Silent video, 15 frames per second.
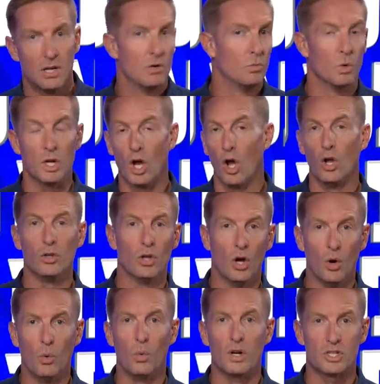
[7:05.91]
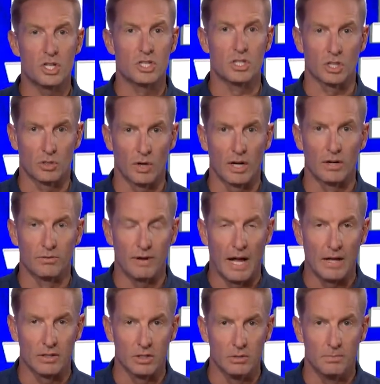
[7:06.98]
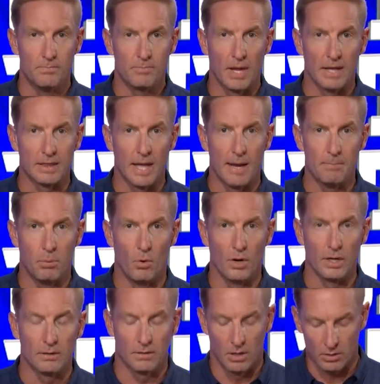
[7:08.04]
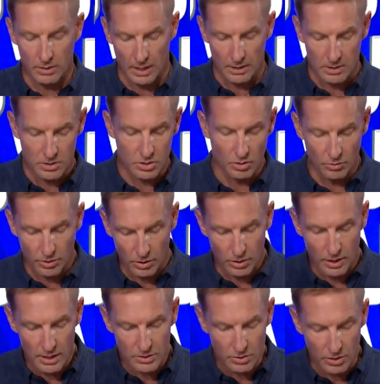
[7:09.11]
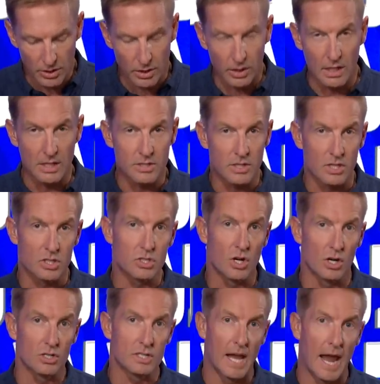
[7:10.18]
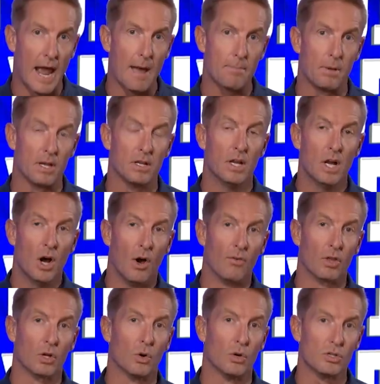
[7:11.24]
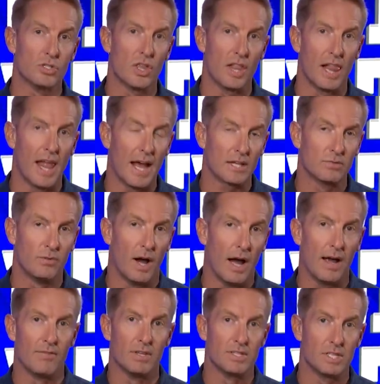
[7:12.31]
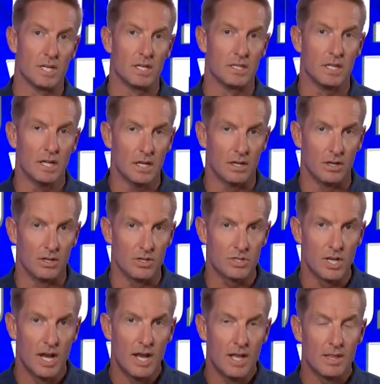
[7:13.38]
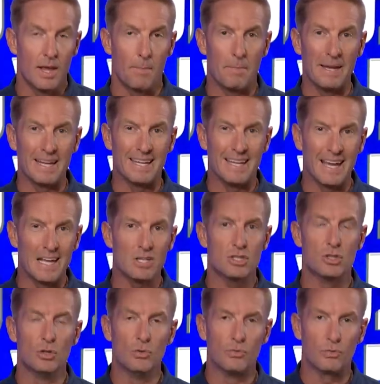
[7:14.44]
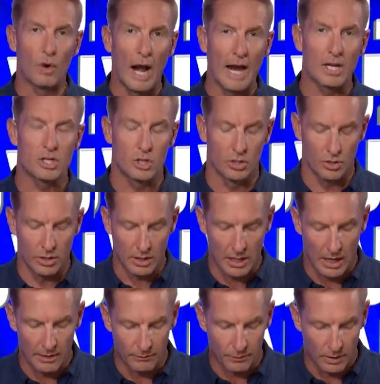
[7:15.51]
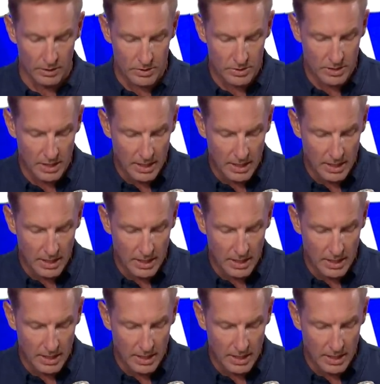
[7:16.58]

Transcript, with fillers: We all know which is the greater value at that point. Okay, so these are the things that start to happen over the course of the last 5 and 10 years that begin to fracture the conference.